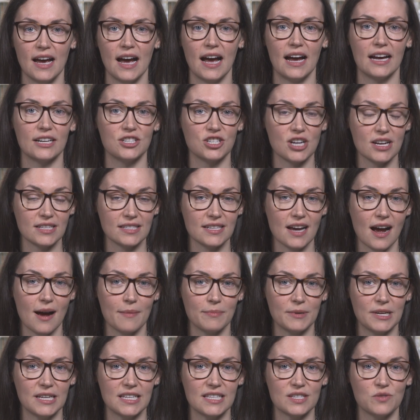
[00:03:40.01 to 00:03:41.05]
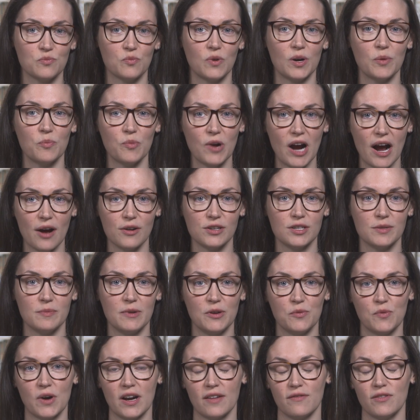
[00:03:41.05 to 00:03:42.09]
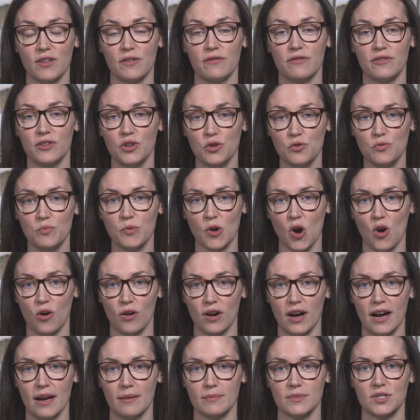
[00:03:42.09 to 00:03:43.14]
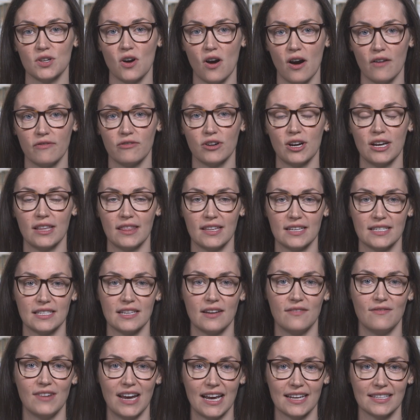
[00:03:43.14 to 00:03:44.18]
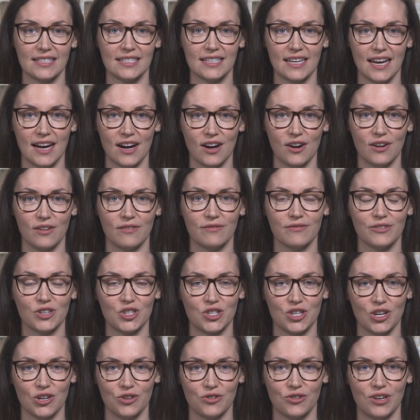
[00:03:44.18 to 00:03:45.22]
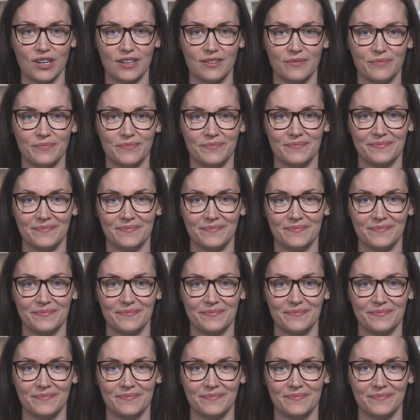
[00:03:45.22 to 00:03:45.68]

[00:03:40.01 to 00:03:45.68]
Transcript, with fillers: At Johns Hopkins, we're proud to be one of the few programs offering this advanced care for children.